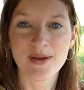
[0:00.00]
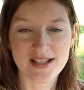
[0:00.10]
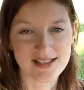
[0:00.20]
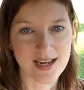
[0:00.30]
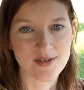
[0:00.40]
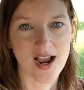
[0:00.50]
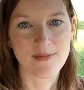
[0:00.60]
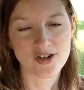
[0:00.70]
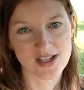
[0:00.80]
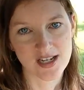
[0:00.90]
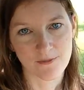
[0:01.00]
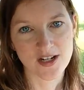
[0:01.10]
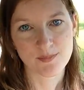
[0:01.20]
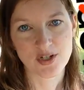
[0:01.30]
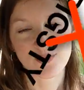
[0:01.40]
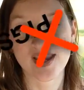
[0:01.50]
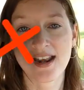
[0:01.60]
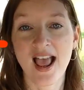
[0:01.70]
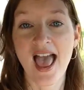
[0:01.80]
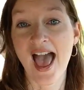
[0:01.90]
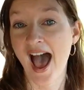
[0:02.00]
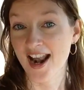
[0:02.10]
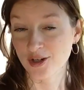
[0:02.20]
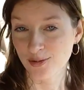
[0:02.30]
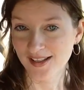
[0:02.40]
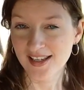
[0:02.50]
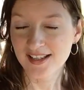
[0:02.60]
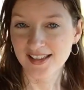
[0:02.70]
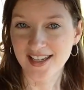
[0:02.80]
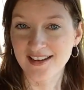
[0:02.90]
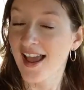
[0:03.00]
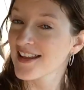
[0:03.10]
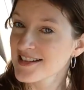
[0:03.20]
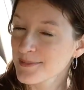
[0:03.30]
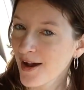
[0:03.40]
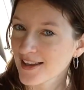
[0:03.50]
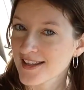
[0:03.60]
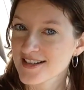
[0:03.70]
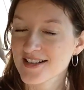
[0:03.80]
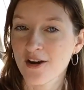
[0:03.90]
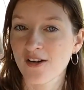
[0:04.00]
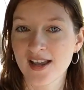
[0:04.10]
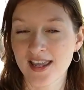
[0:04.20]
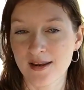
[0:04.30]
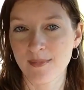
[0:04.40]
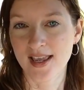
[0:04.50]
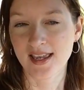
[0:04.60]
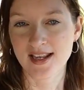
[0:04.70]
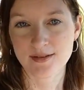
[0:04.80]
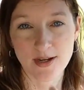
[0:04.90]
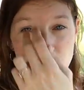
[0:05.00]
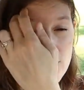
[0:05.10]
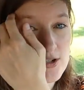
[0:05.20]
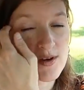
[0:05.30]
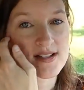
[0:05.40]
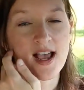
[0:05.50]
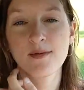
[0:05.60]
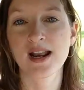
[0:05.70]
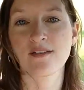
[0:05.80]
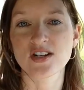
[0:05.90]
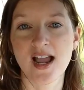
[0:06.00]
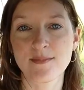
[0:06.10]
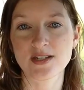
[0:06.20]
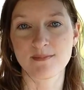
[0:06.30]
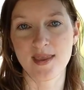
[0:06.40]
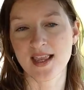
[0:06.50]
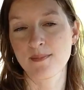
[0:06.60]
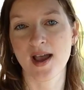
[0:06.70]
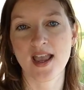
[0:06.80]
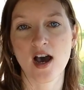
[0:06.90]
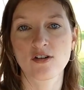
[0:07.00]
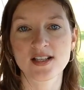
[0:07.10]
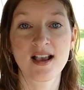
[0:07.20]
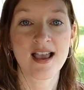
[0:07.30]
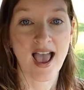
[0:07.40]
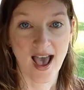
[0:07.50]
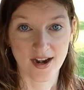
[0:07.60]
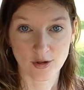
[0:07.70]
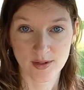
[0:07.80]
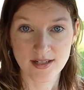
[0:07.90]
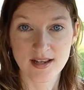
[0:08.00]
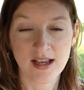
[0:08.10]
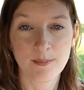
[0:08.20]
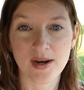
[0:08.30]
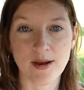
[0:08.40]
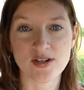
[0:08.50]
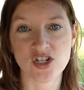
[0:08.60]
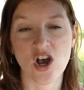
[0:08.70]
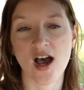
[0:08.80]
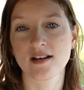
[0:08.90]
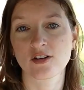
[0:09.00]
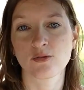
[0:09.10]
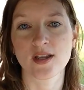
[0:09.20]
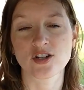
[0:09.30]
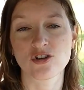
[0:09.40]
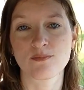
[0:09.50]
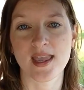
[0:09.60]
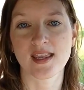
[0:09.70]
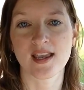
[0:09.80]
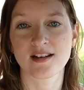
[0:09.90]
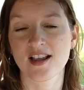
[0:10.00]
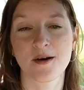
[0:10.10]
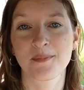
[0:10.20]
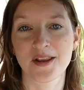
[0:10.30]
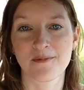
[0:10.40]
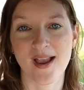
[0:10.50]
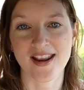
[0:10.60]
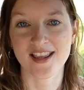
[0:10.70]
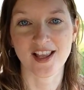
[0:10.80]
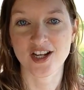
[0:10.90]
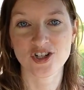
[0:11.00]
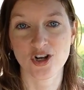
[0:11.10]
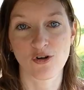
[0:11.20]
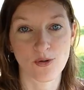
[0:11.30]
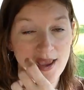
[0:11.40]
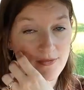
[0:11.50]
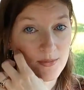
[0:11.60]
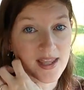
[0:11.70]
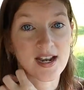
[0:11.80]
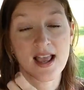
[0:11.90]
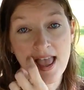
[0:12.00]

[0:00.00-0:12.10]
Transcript: But at the same time, there's a difference between adequately clean and spotless. So in my case, my choice was I would have time to make my house adequate, but I was not going to make it company ready like a show home every minute.